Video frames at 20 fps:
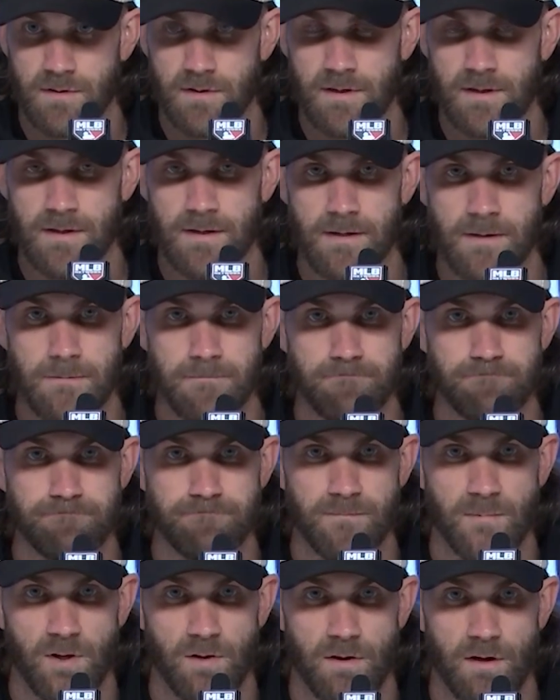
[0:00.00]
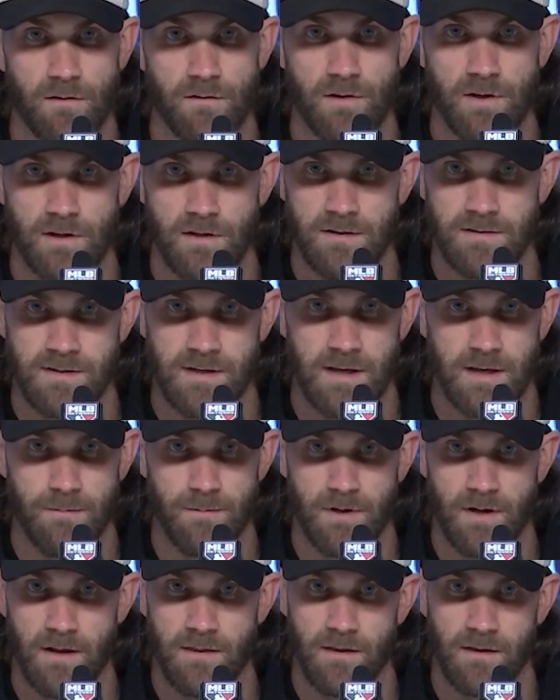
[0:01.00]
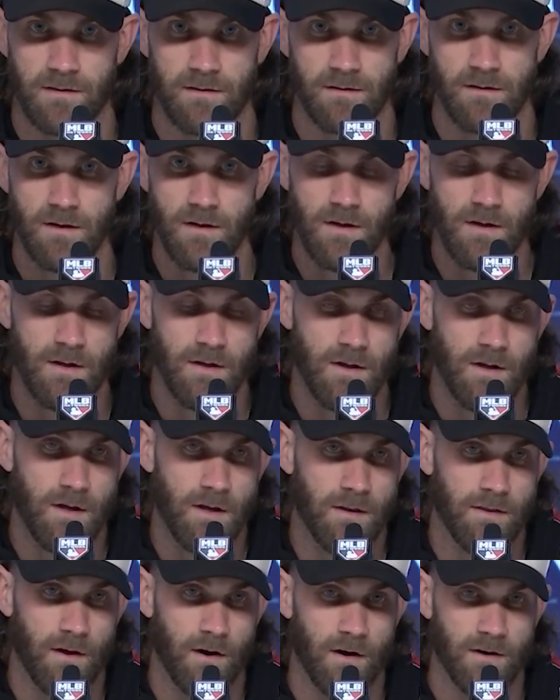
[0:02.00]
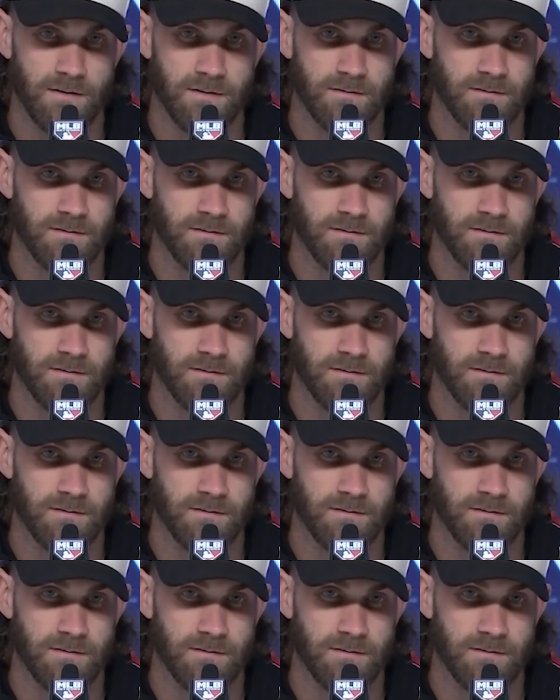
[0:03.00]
Um, you know, they're a really good team, and I thought thought our